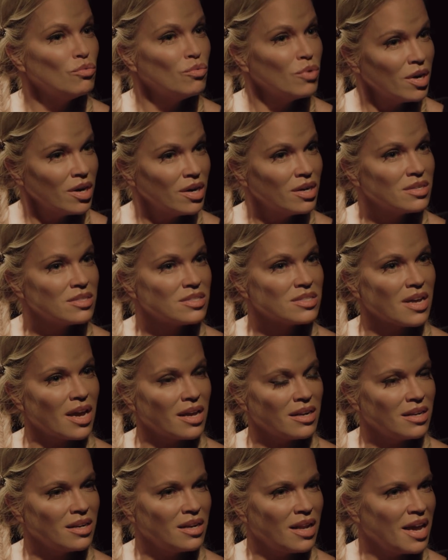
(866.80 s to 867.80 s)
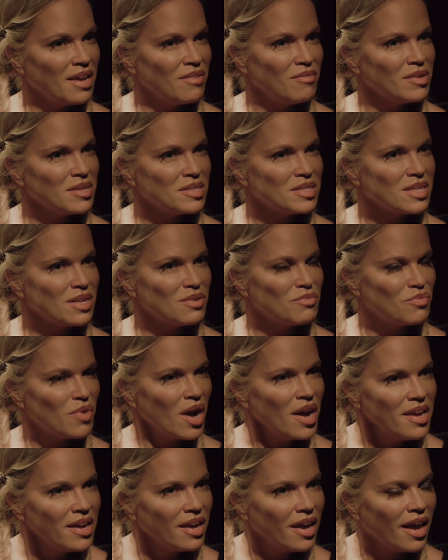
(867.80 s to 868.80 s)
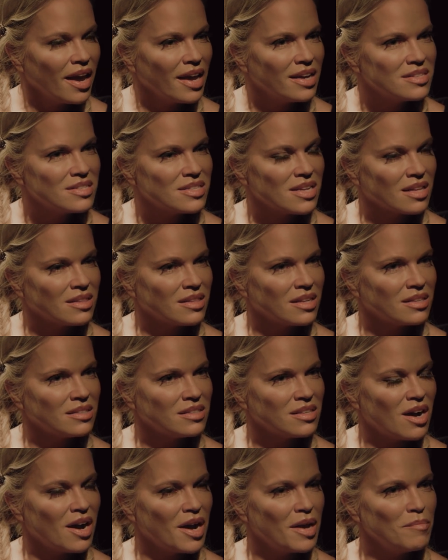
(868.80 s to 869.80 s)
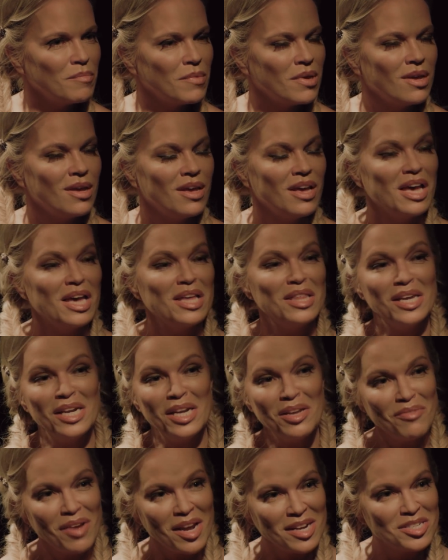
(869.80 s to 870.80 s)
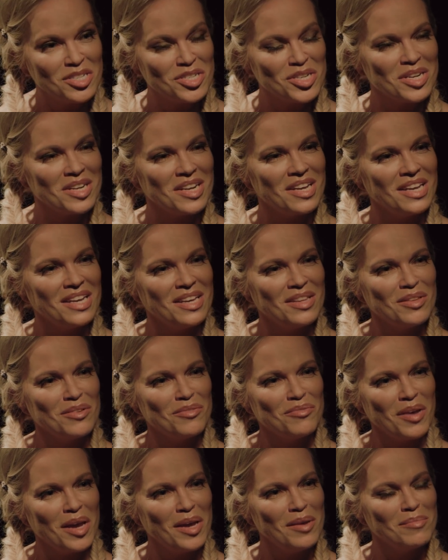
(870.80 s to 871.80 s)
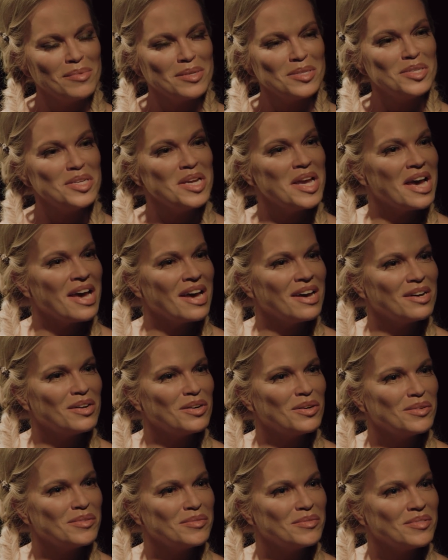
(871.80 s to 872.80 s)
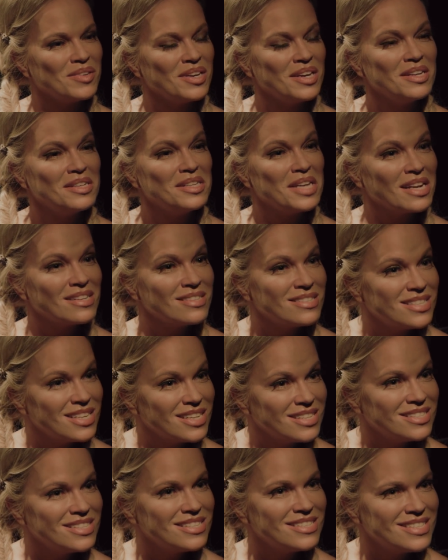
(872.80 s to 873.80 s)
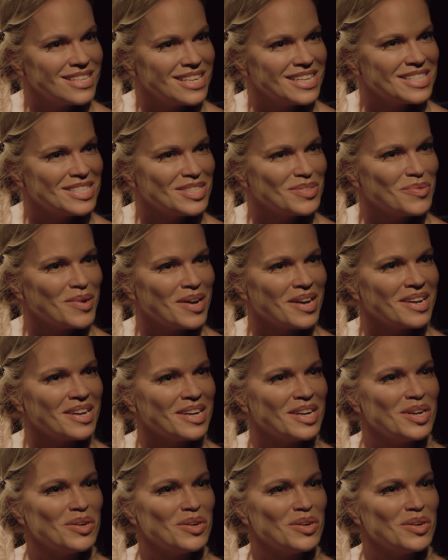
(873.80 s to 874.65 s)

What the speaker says: were Scandinavians and Vikings at that time. And then eventually the famous year of 1066, where